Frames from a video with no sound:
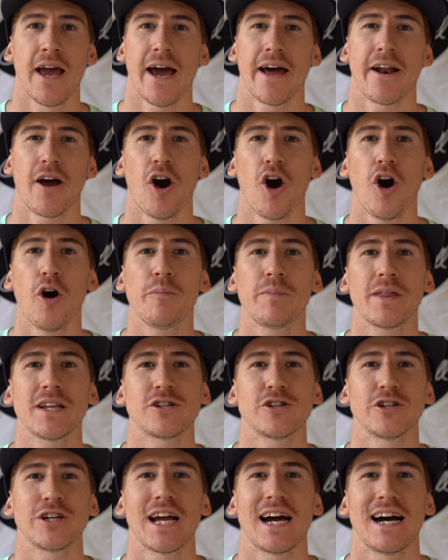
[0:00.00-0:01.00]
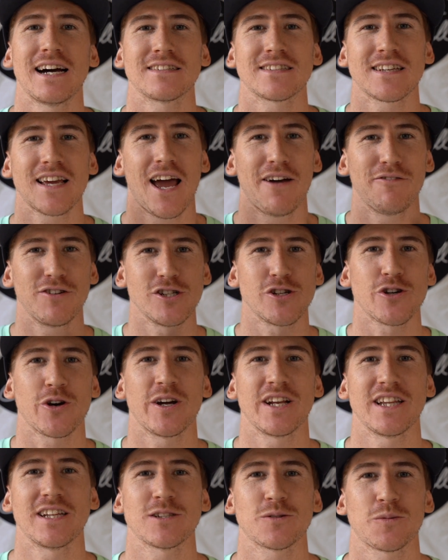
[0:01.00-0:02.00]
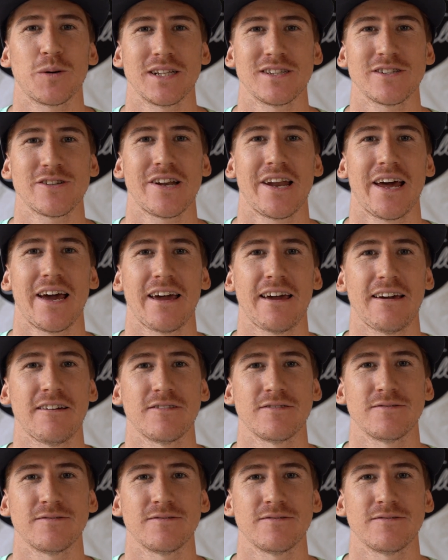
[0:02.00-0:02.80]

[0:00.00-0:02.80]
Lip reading: and I hope that you guys have enjoyed this one today.